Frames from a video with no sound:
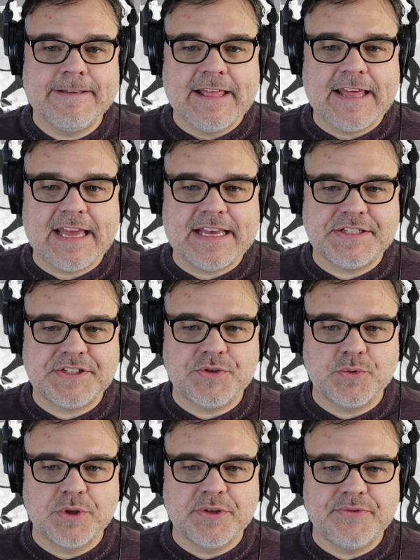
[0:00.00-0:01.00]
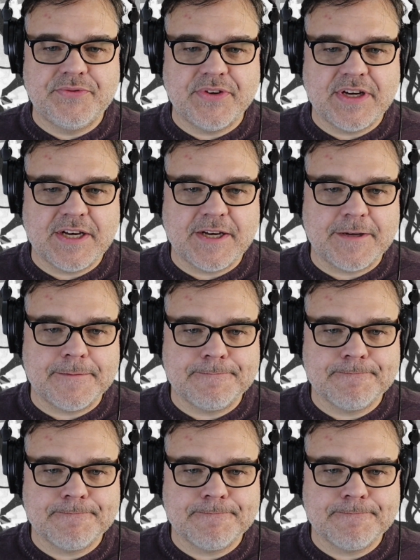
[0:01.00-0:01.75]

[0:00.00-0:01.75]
has sort of